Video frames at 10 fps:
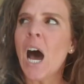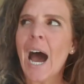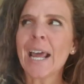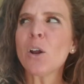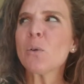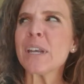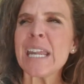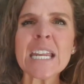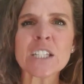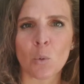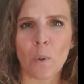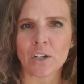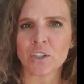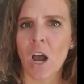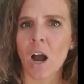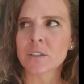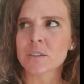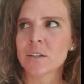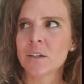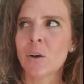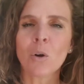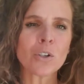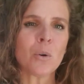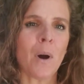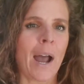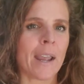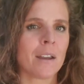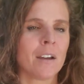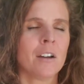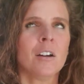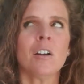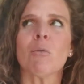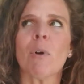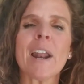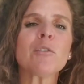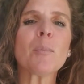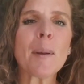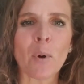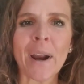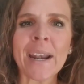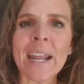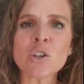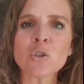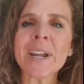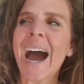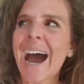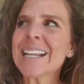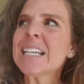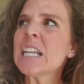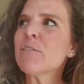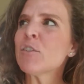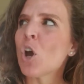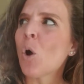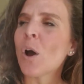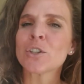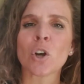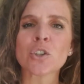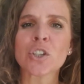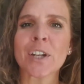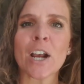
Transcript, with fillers: I don't need to wear socks, or do I? Right after my brain injury, I didn't even know adults could